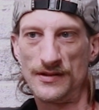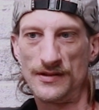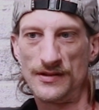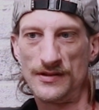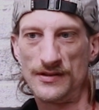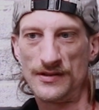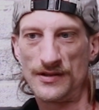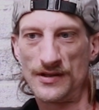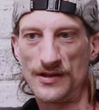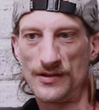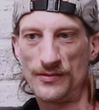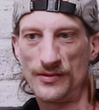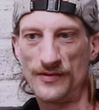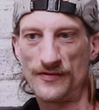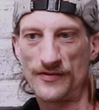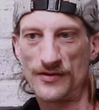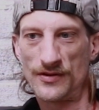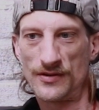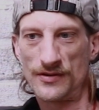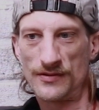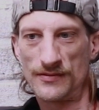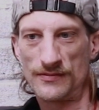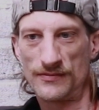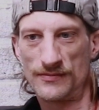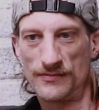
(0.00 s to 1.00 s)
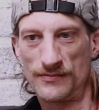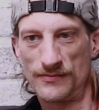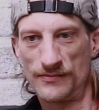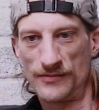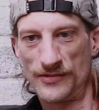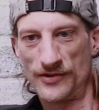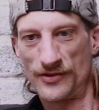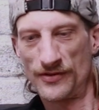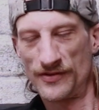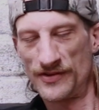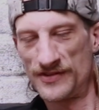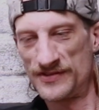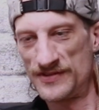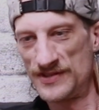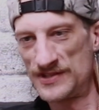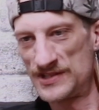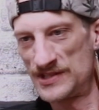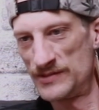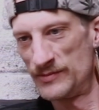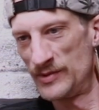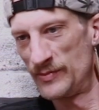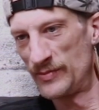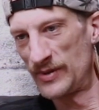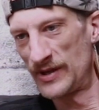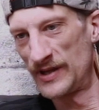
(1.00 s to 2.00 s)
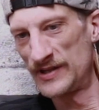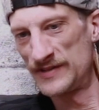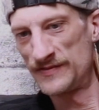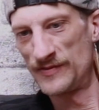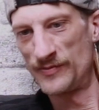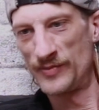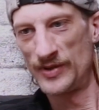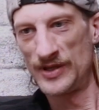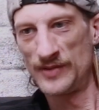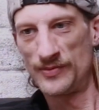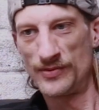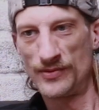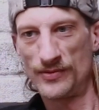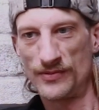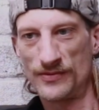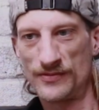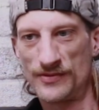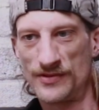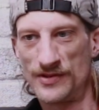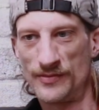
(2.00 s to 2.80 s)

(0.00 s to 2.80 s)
You know, we've got we've got the system in place for people